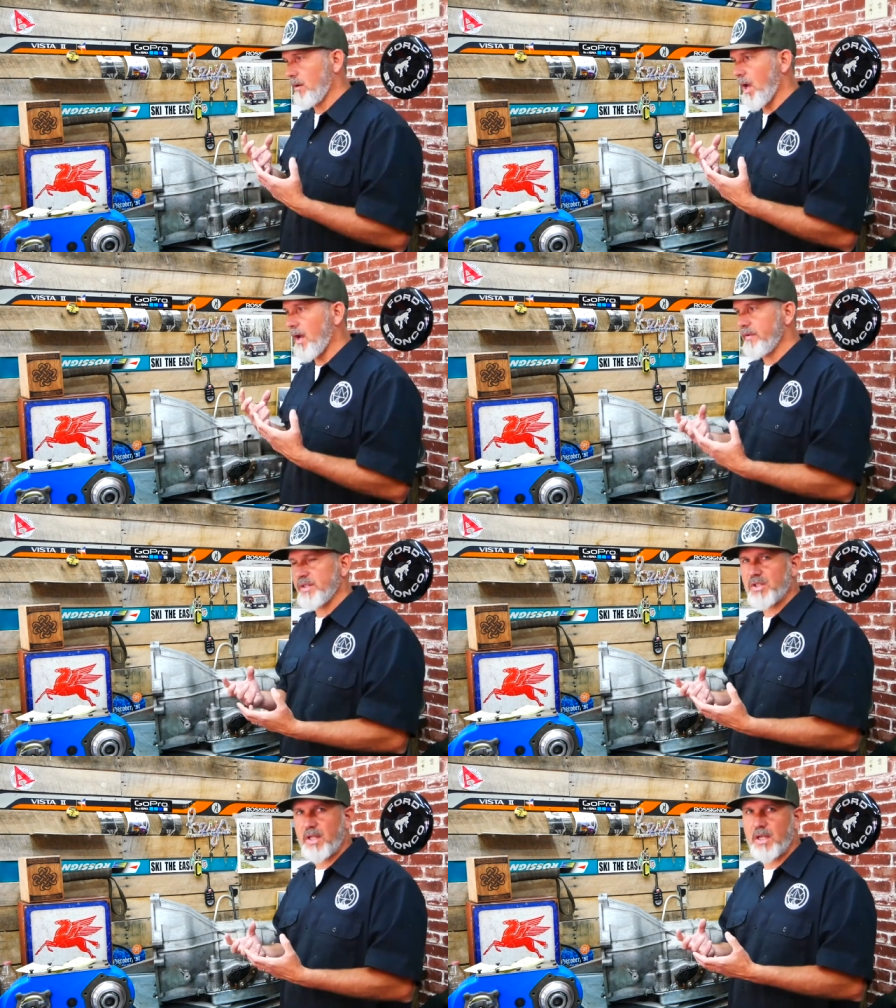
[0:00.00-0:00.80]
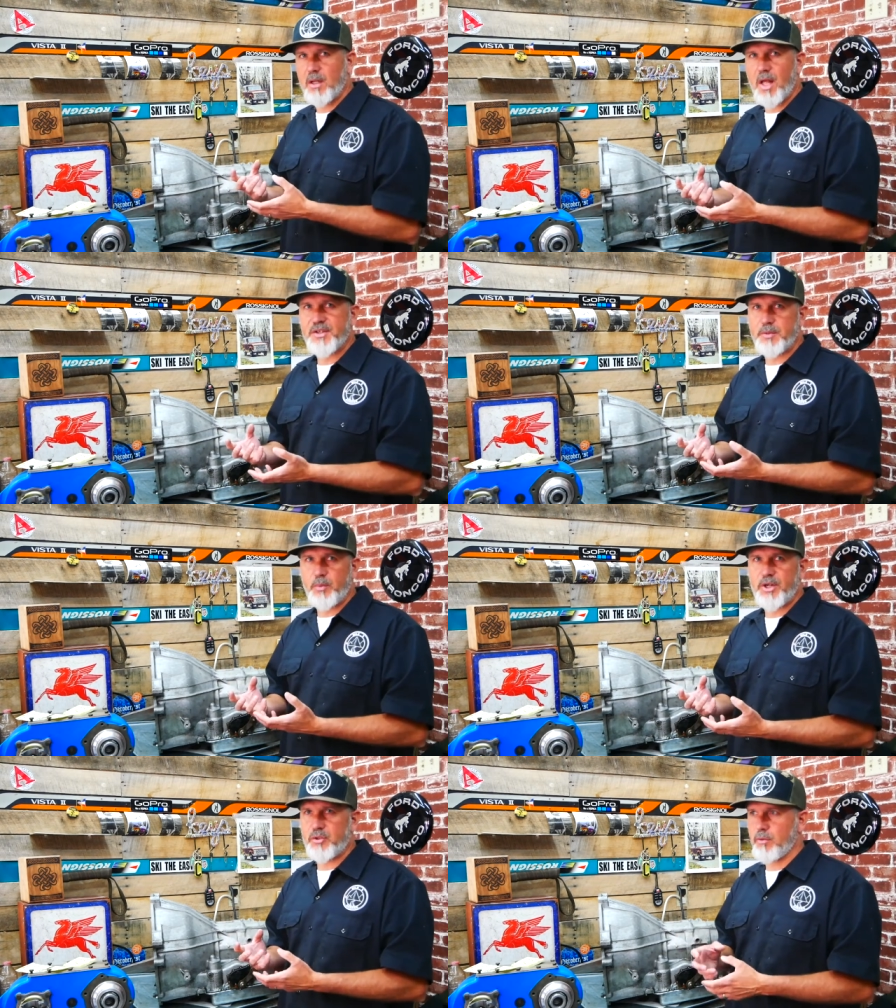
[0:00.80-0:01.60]
Obviously, and a loss in
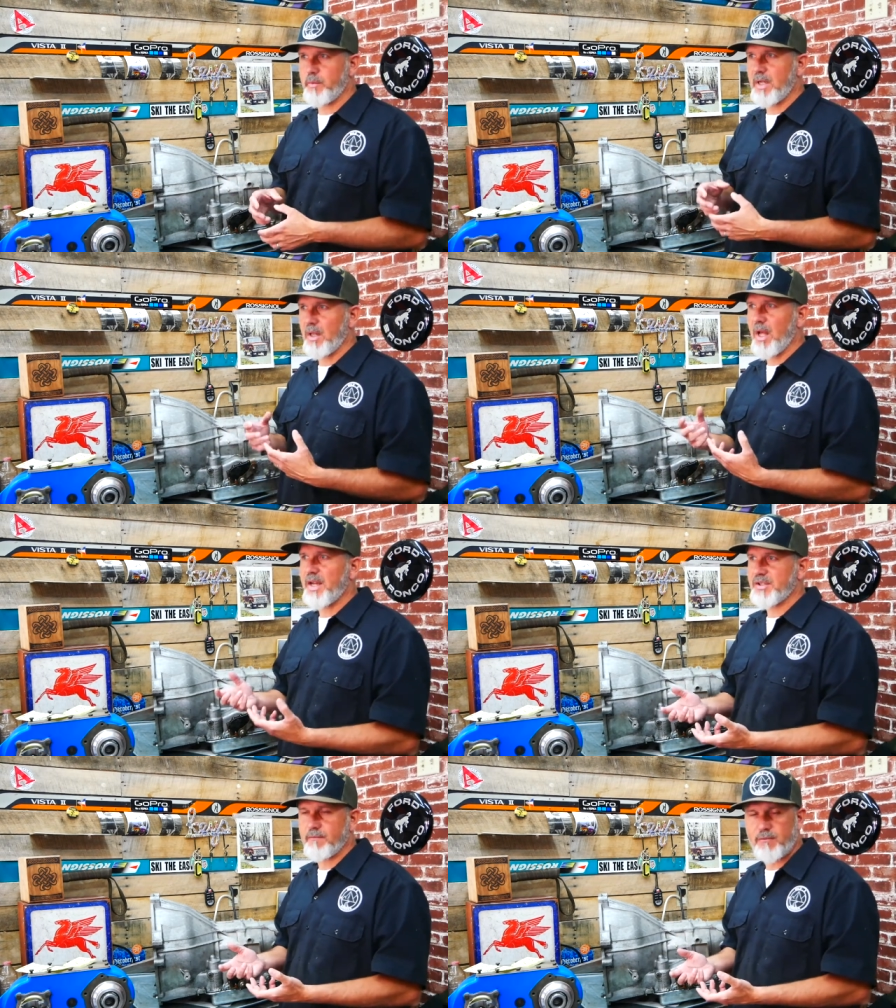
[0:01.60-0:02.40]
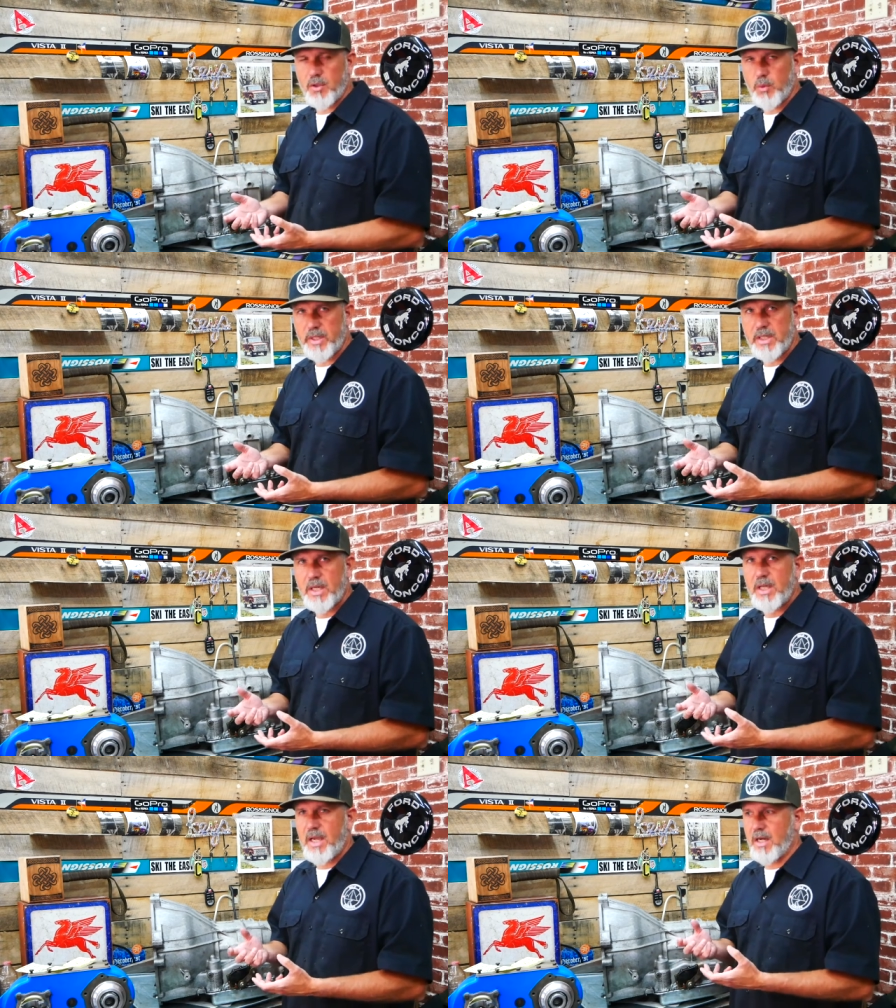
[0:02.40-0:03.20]
pressure would mean a loss in fluid,
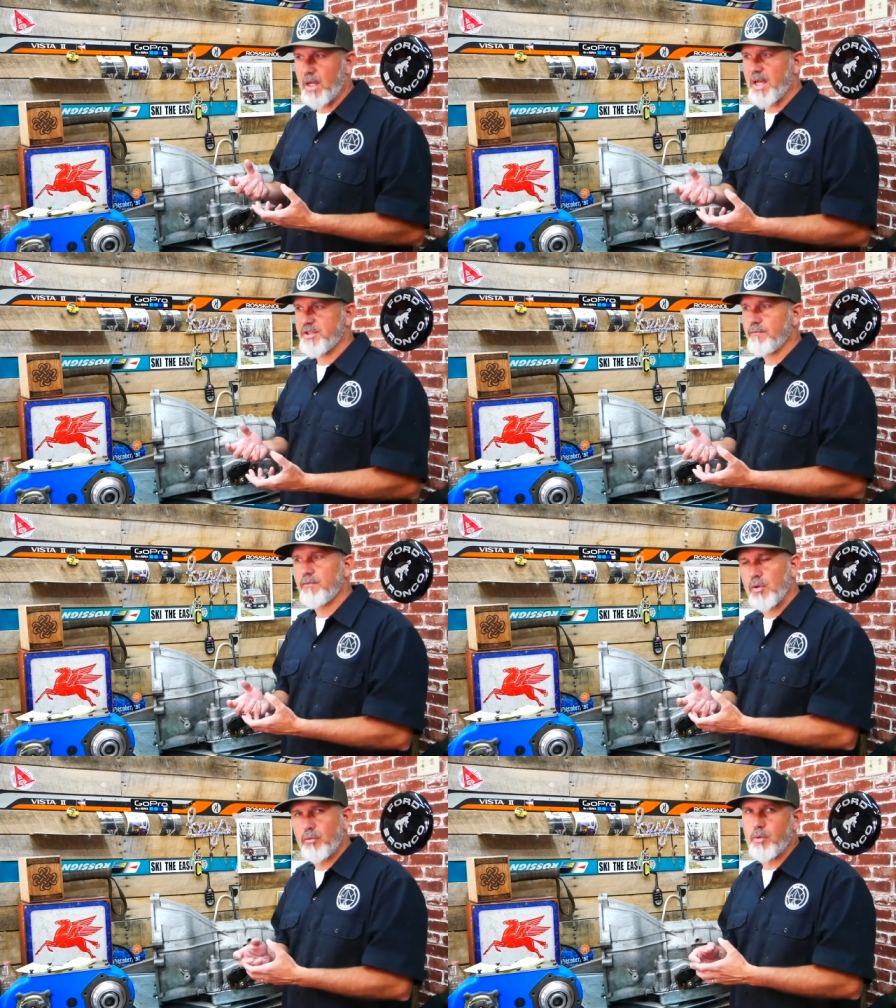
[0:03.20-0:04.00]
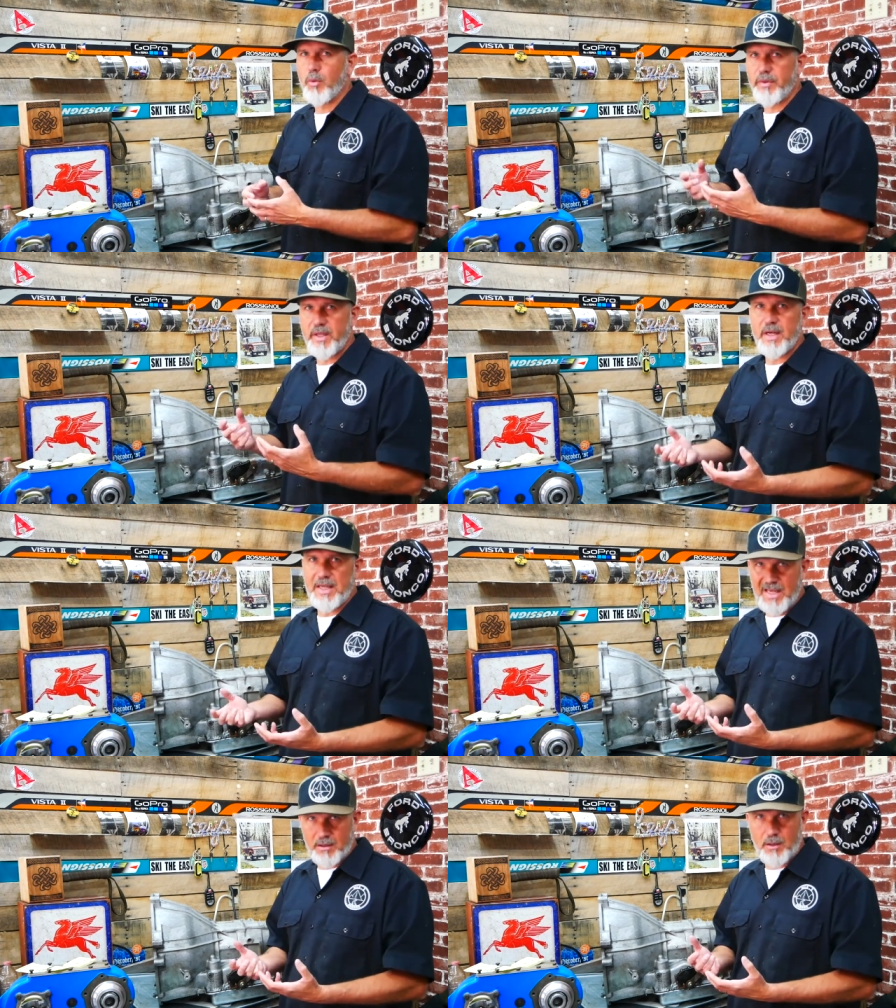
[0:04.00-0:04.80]
and a loss in fluid will then
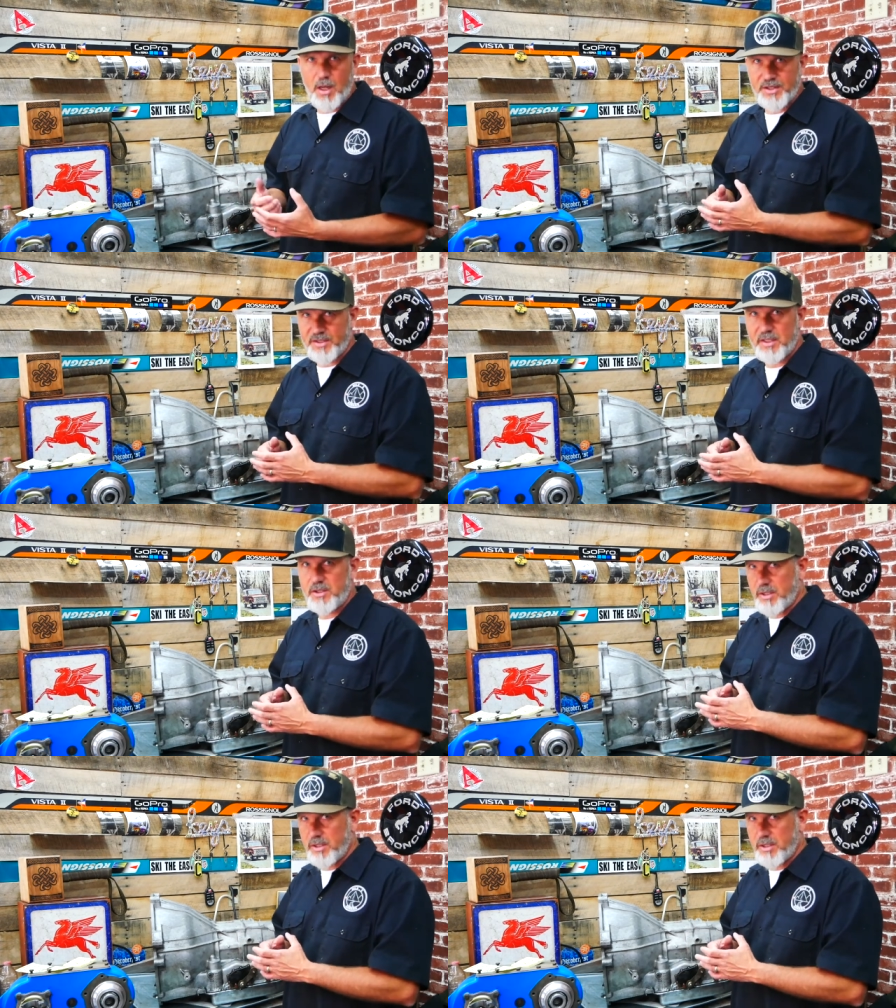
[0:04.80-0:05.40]
again cause it to